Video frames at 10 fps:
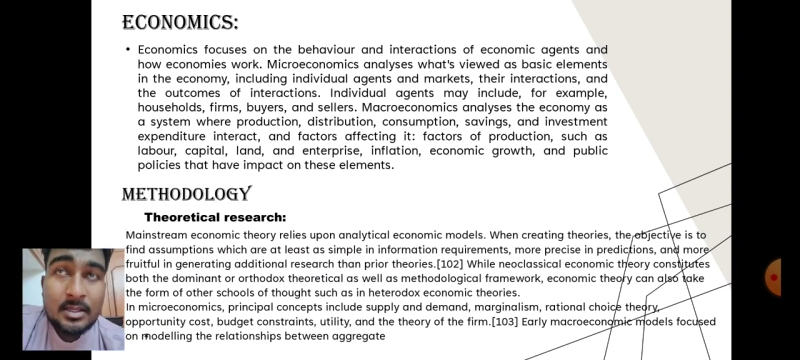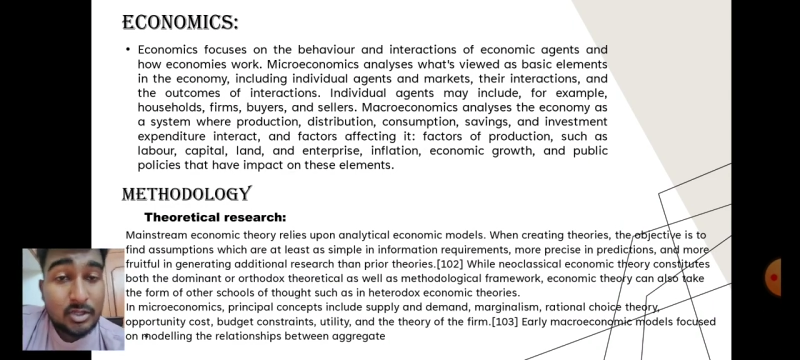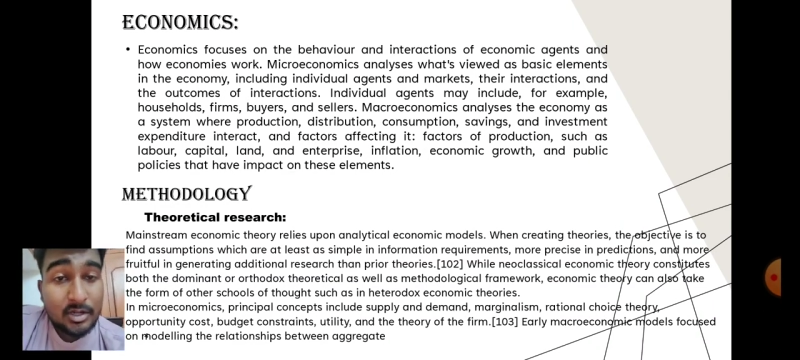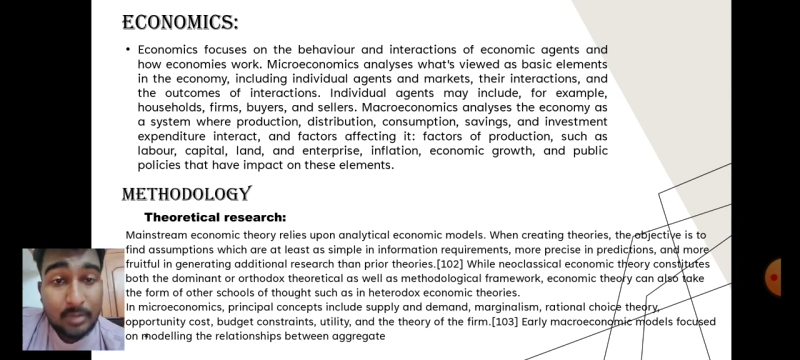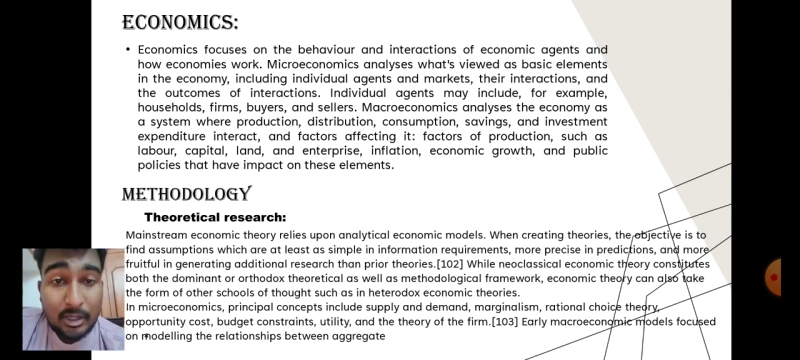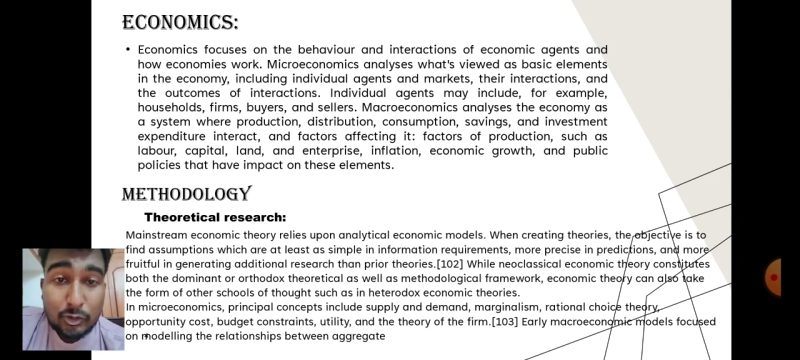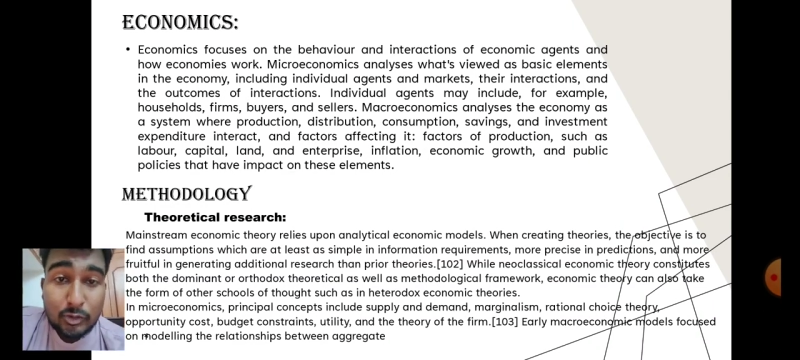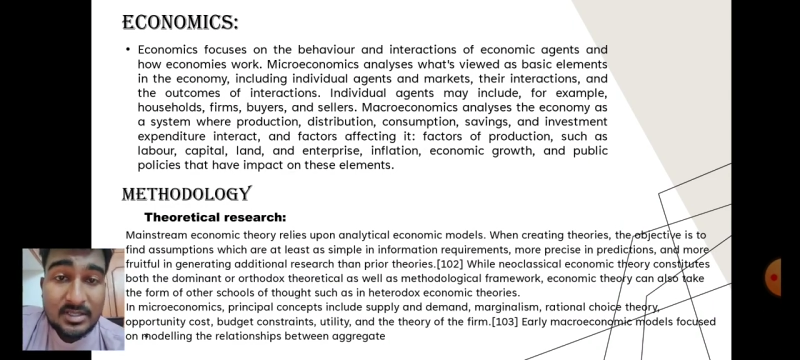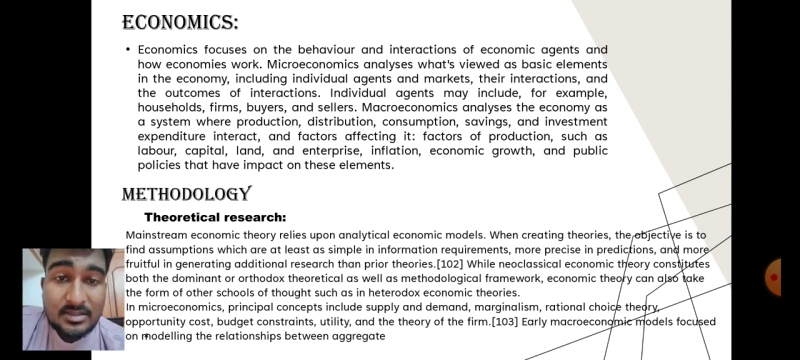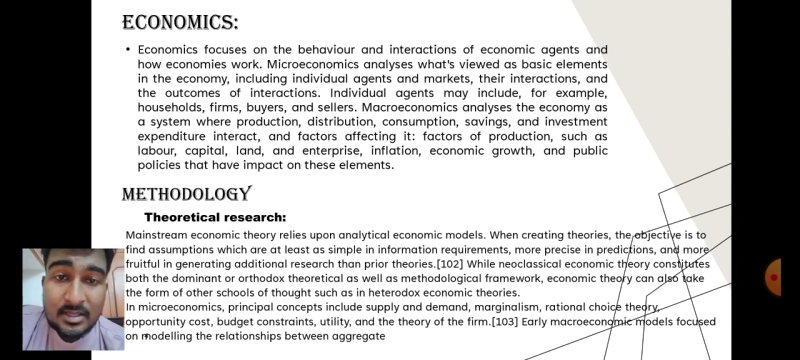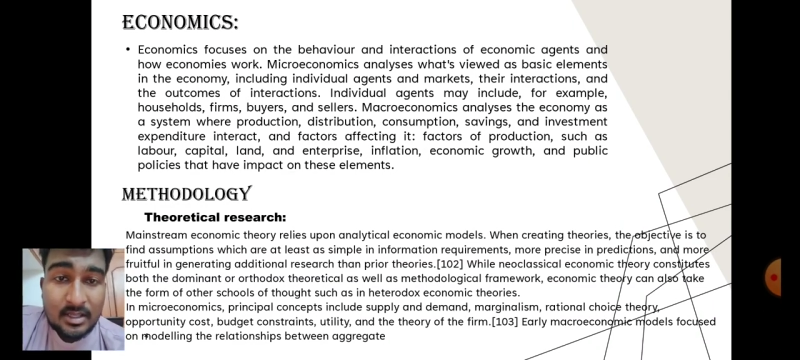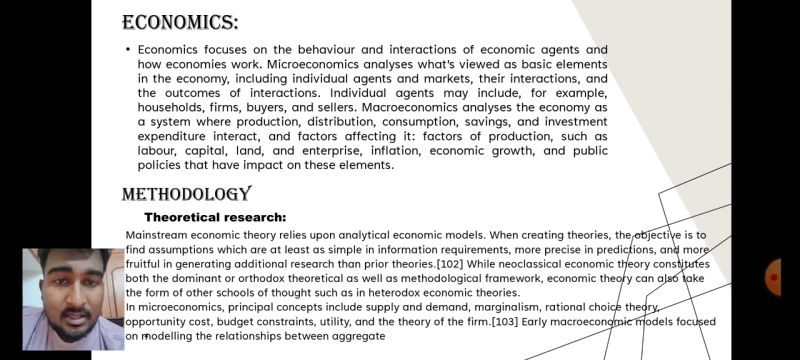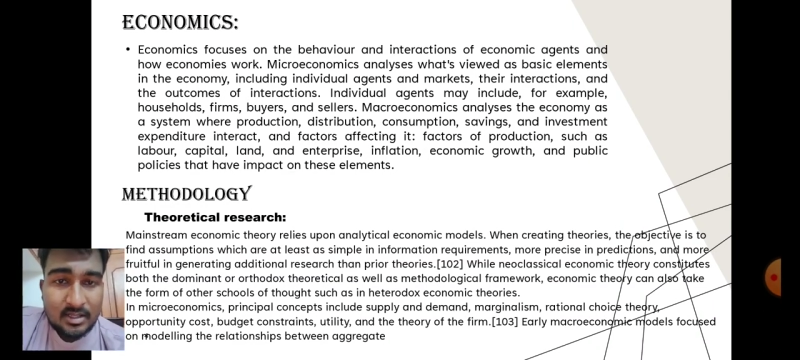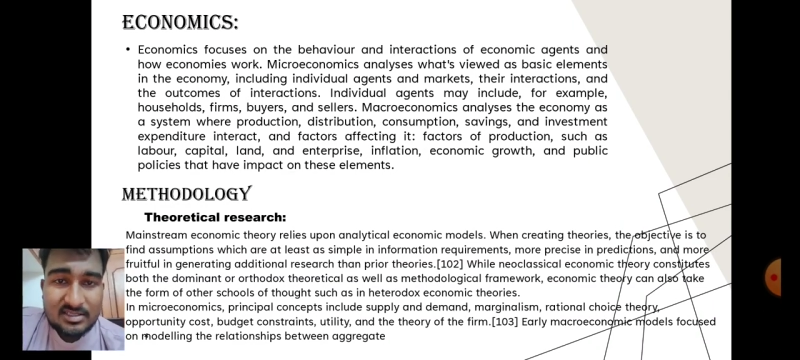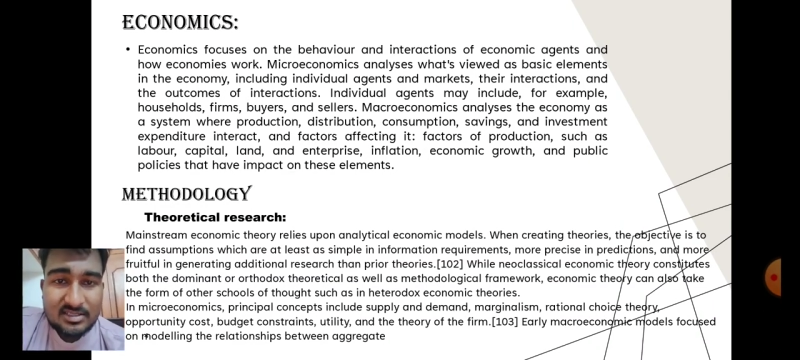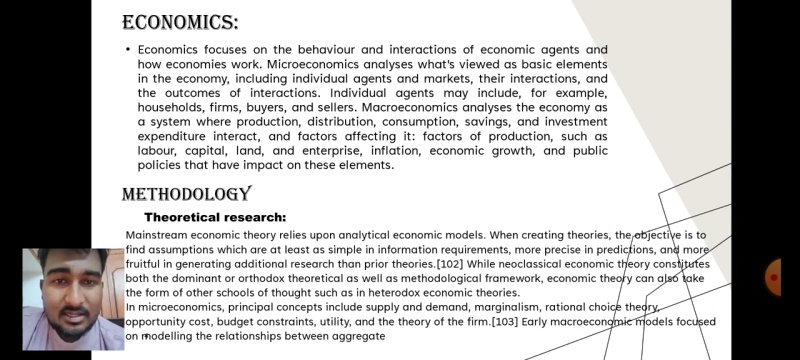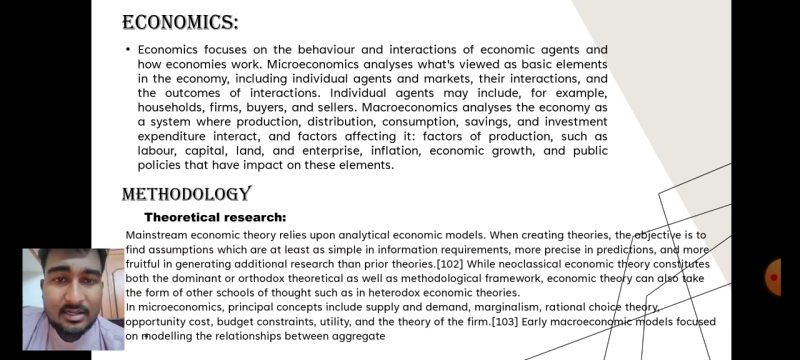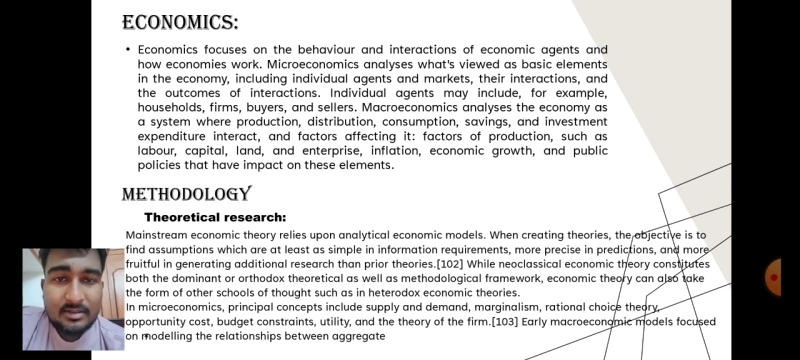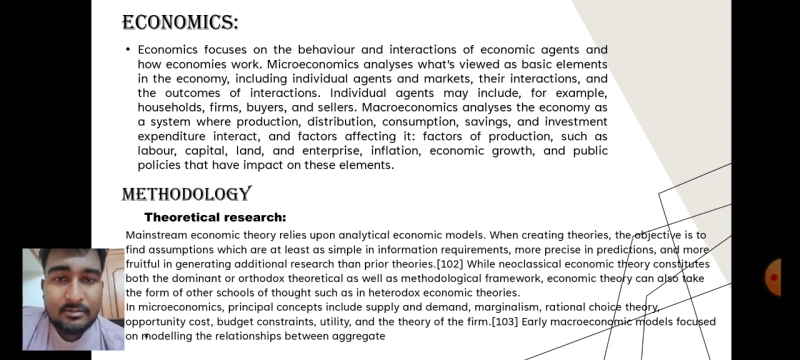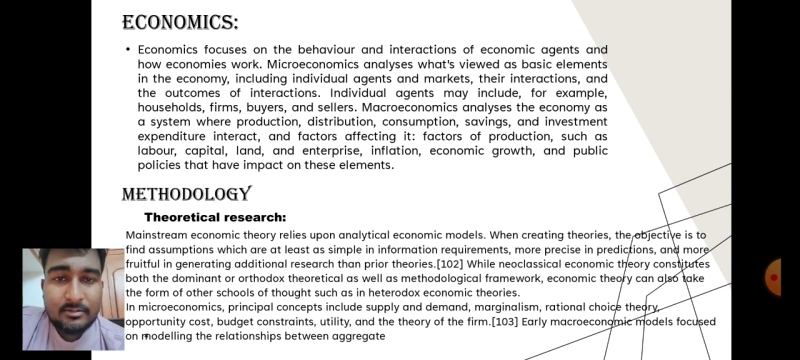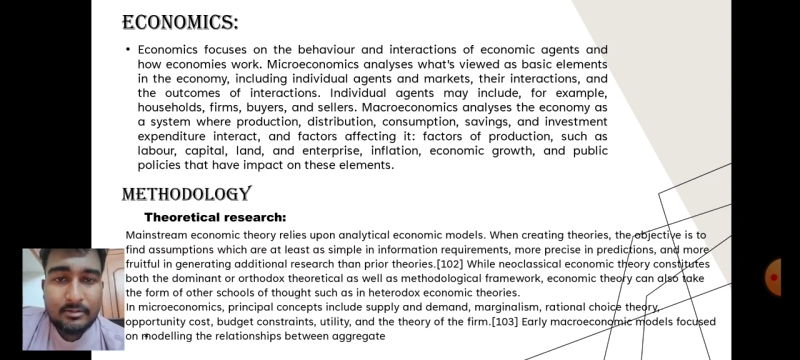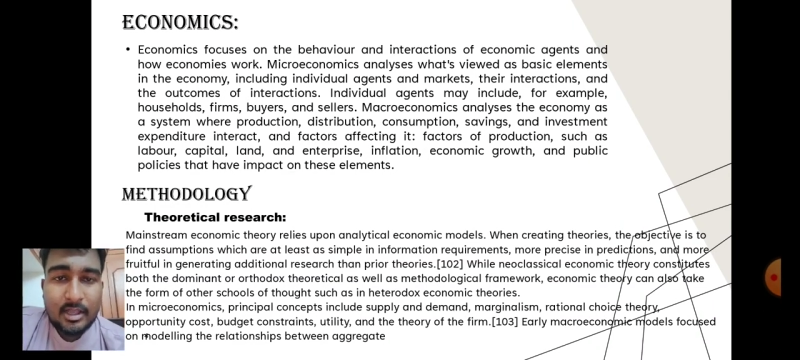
micro means generally we